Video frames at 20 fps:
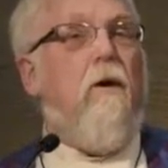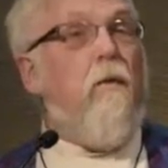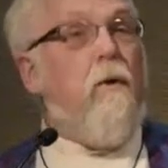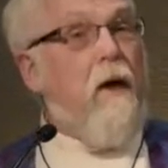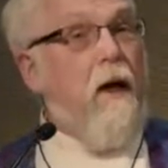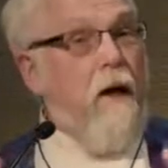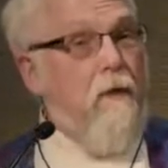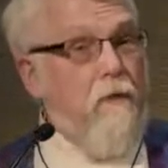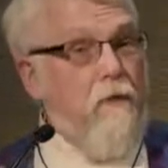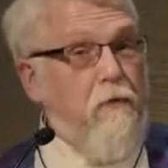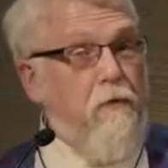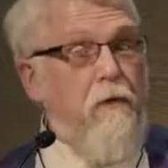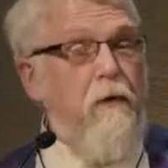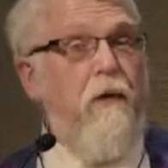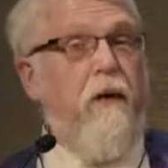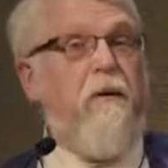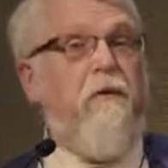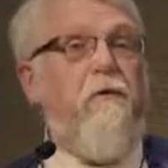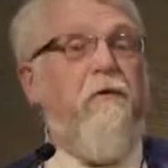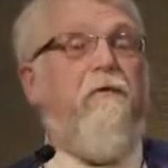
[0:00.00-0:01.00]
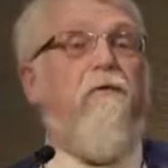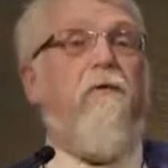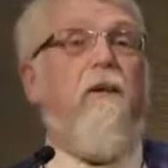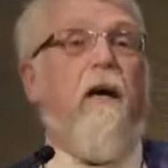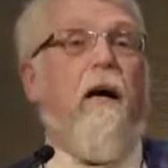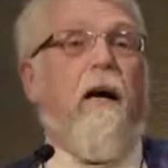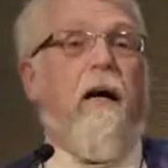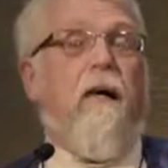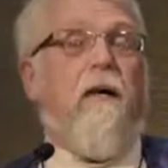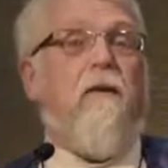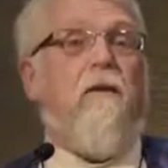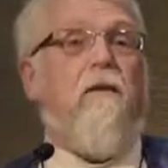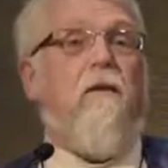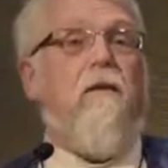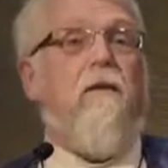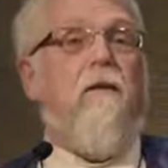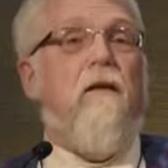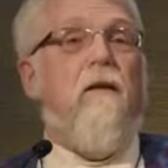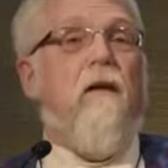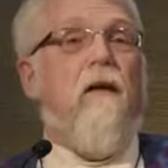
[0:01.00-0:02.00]
but we have 300
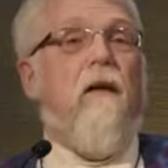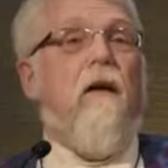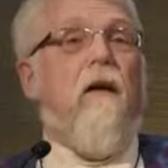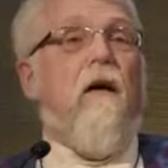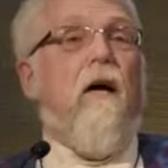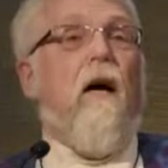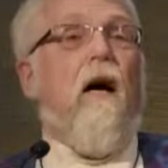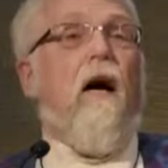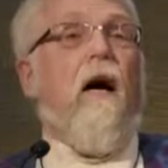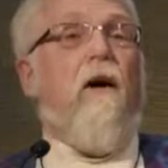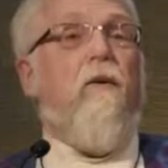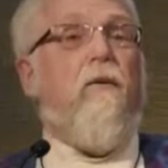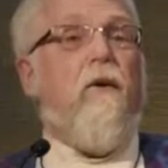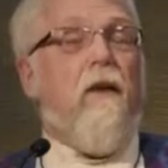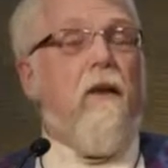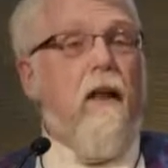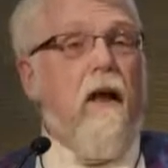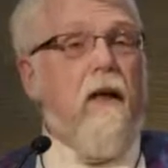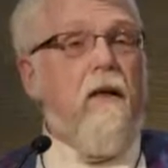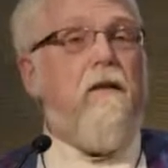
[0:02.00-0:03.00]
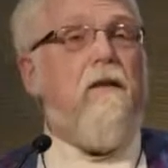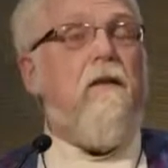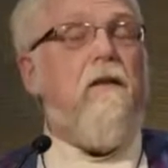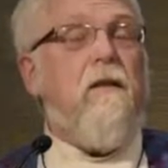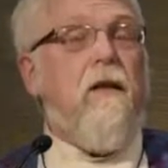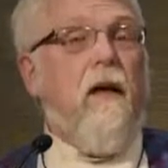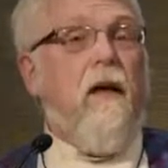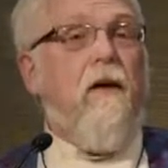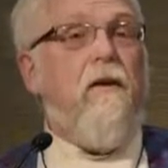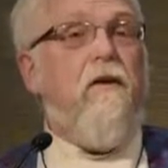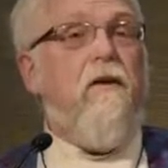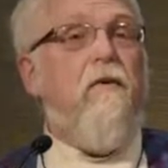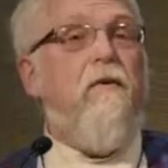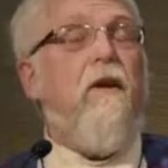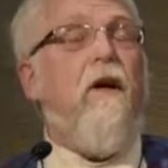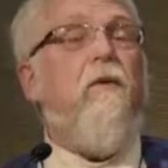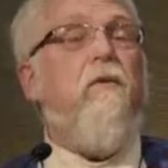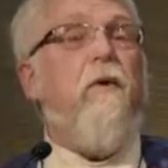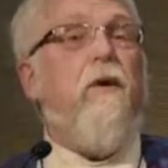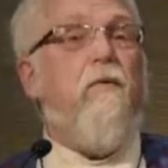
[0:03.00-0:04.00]
flags. I would like to tell
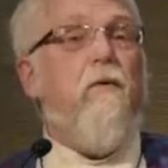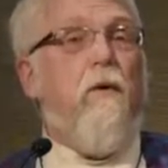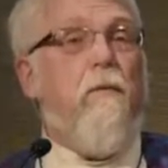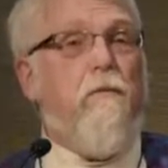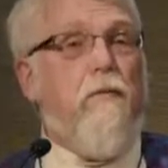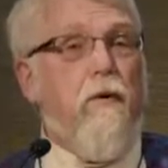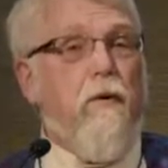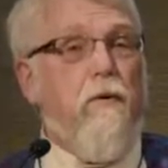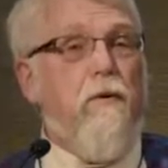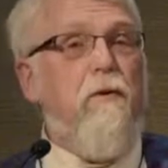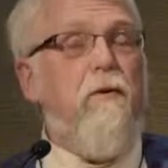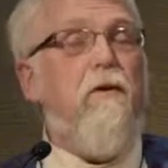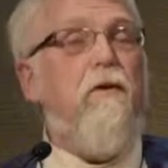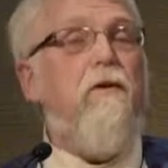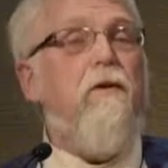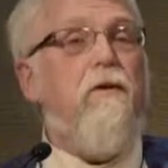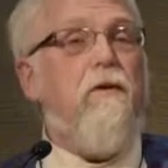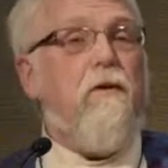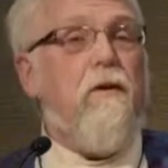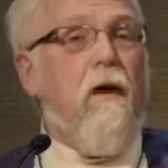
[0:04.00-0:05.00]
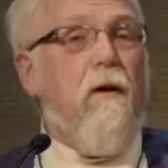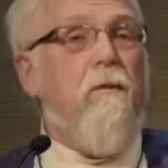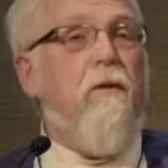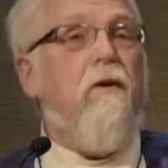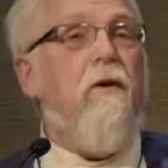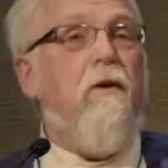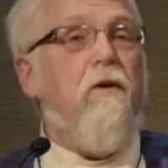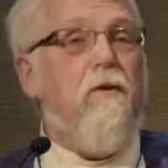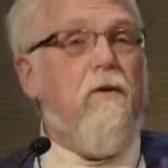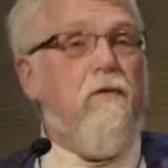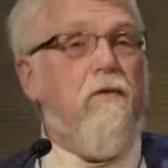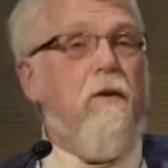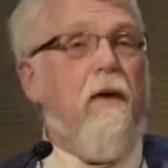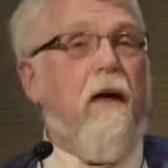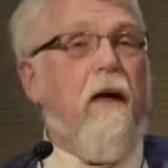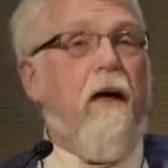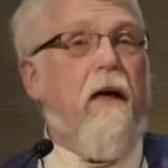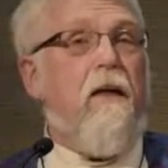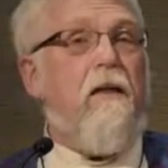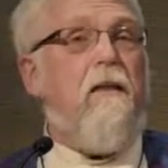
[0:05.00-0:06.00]
you that we will pull some of those
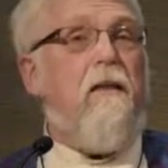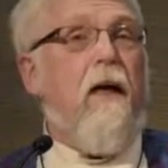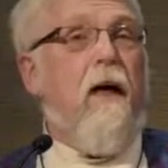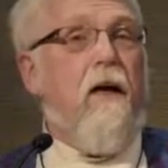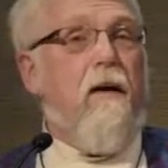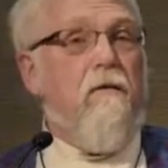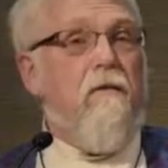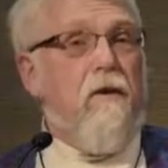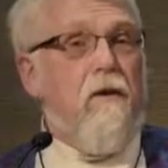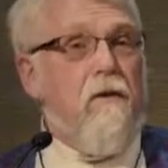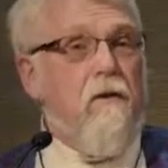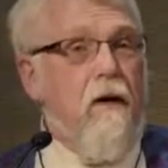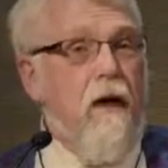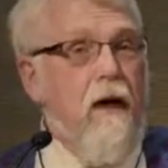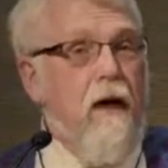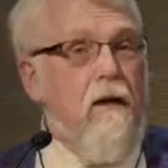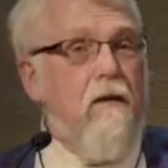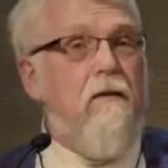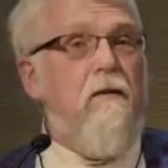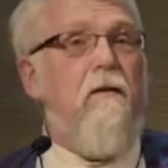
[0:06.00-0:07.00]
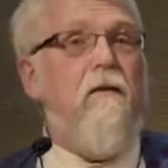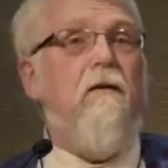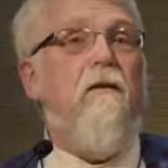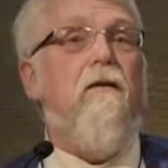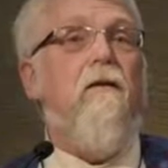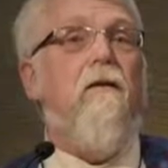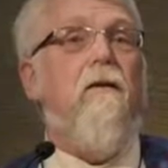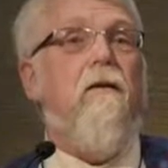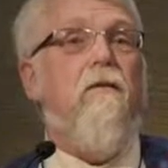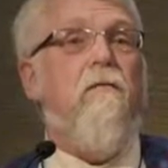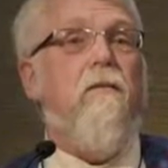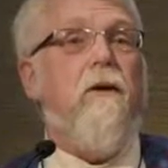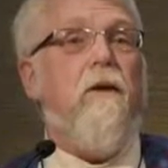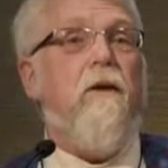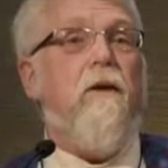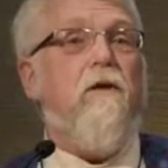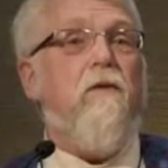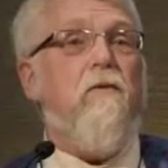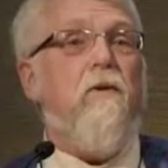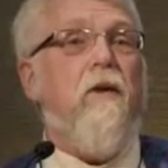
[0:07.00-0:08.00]
flags out of the ground
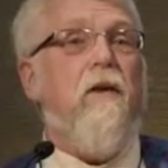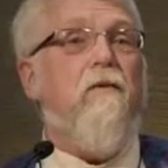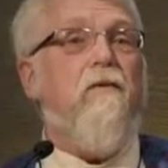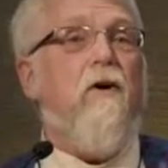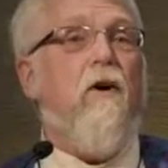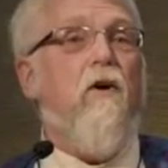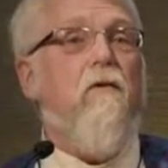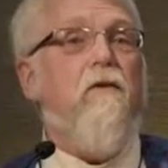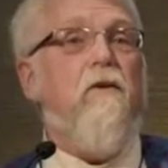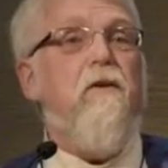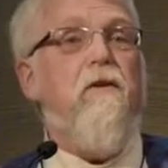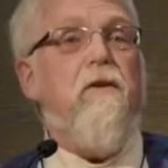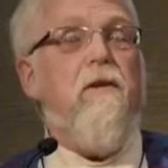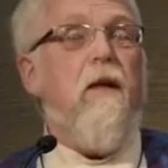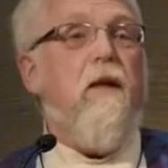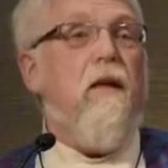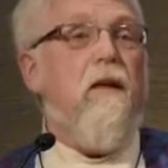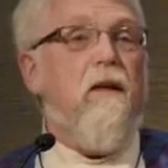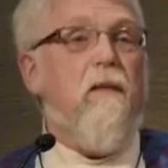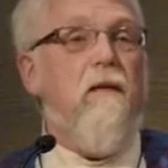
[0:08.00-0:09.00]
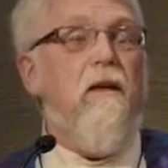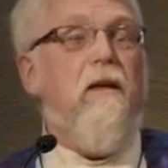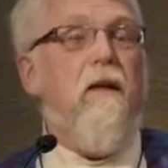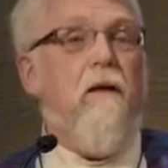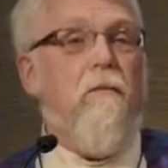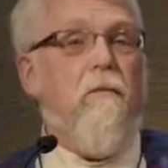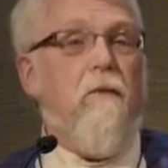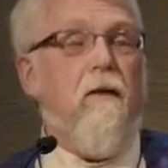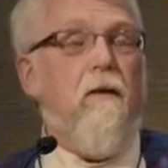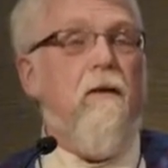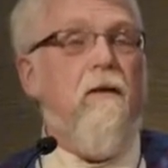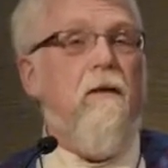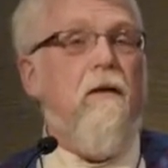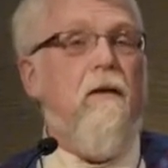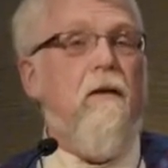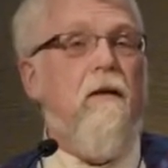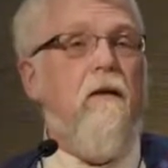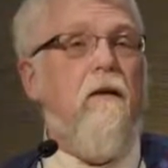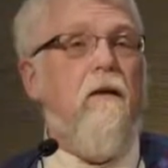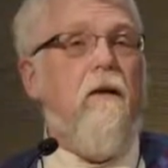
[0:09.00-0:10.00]
because we have overstated the number.
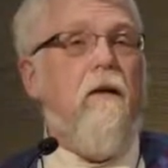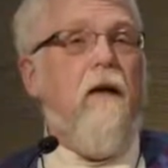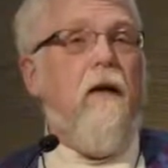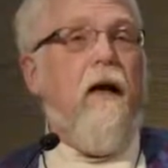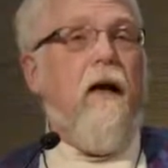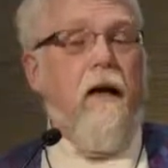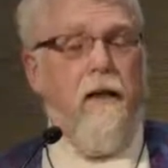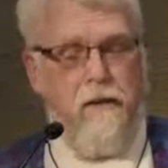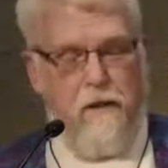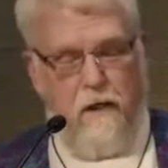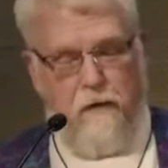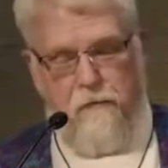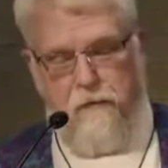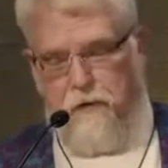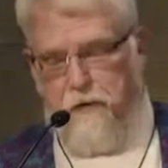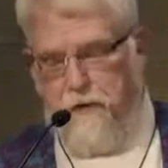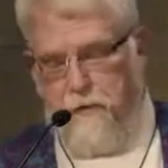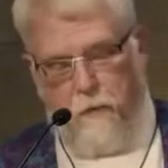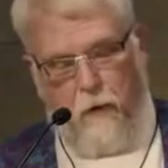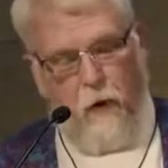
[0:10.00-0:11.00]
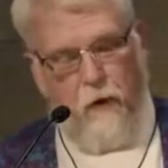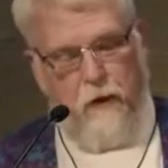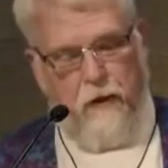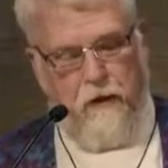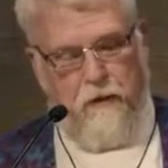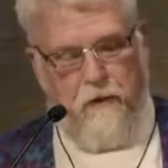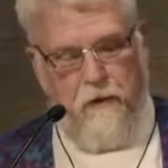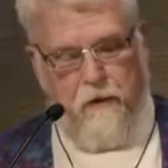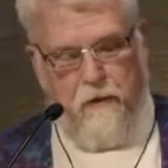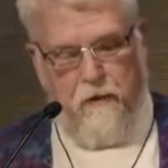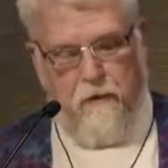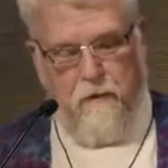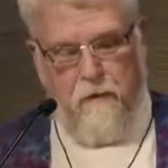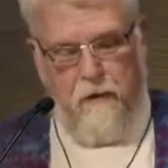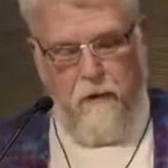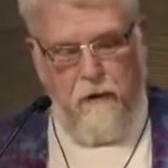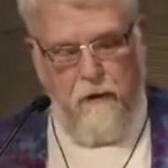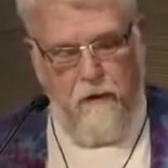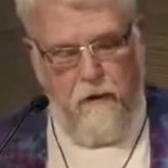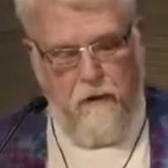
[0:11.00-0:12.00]
As of this morning,
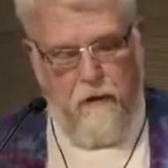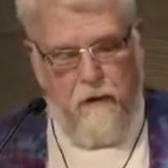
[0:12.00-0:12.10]
though,